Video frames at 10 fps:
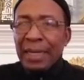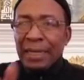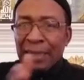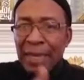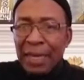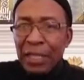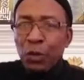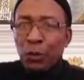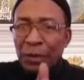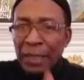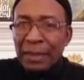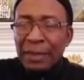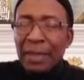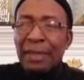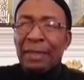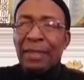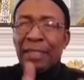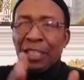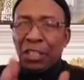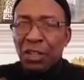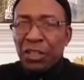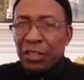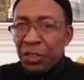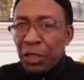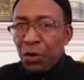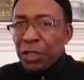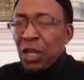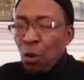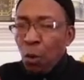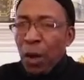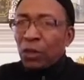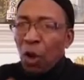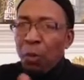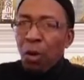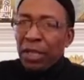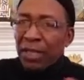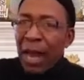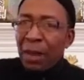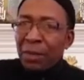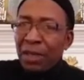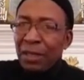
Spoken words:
It is telling you this is the genealogy. In other words, once upon a time.